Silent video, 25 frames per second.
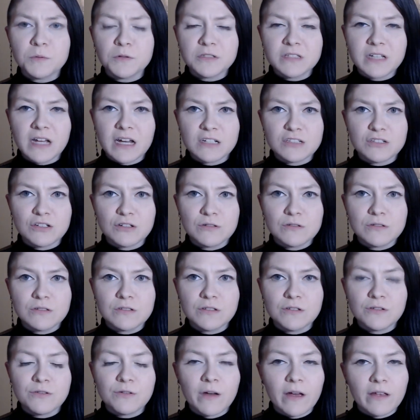tattoos.
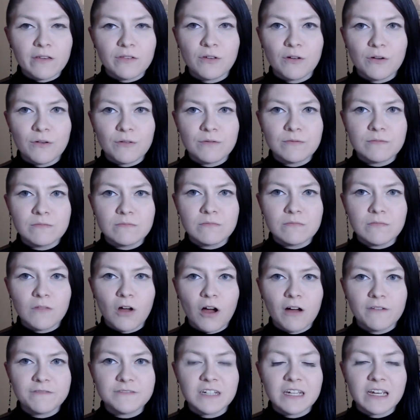You guys don't
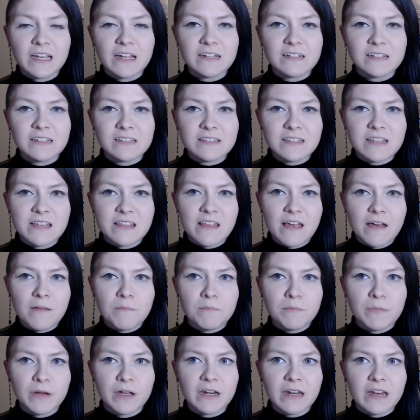often get to see
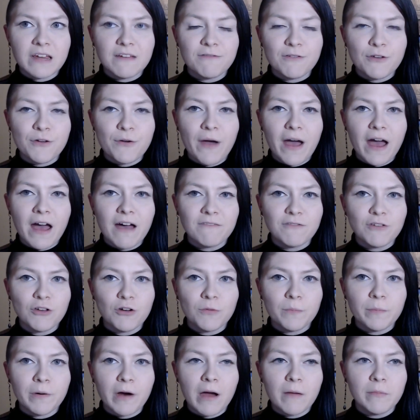them, but if you have,
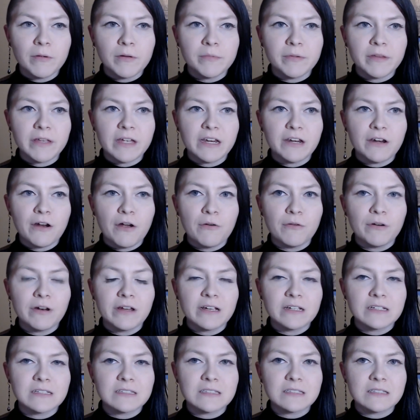you'll probably
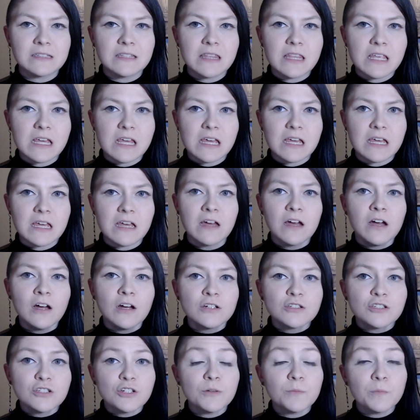notice the
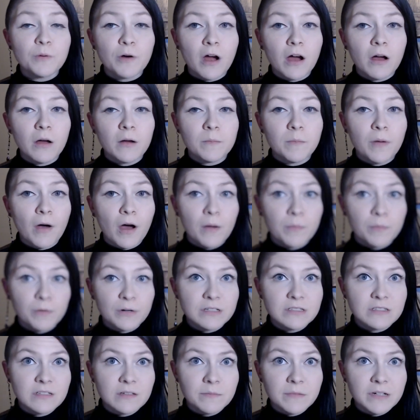2 paw
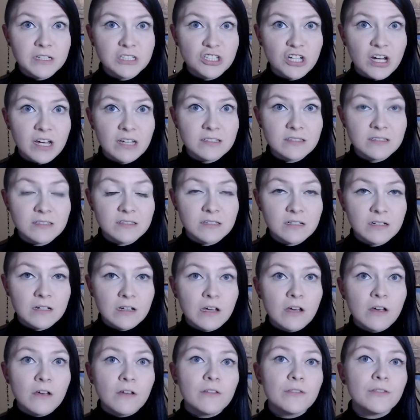prints on my chest.
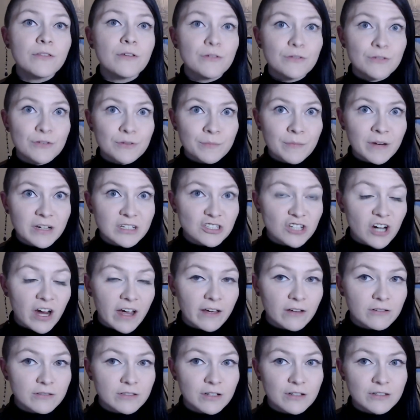Those are my
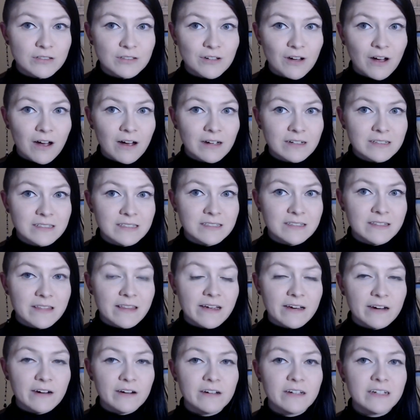childhood dogs.
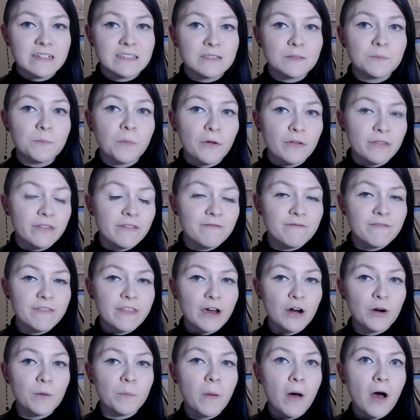It's both of
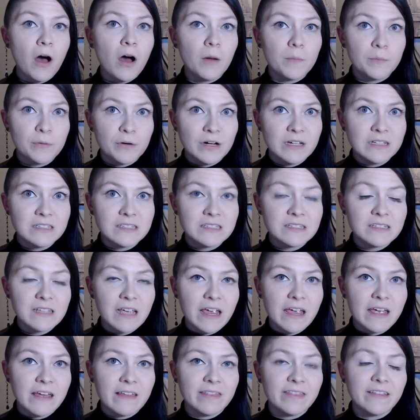their paw prints
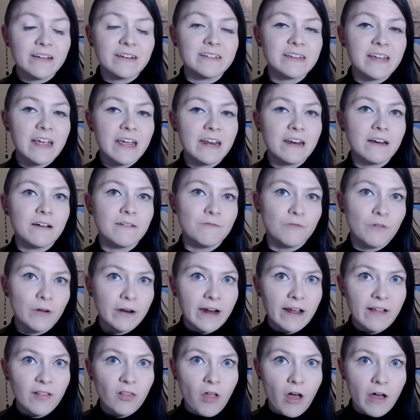and the date of when
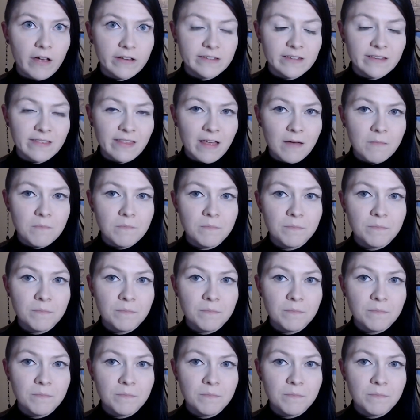I lost them.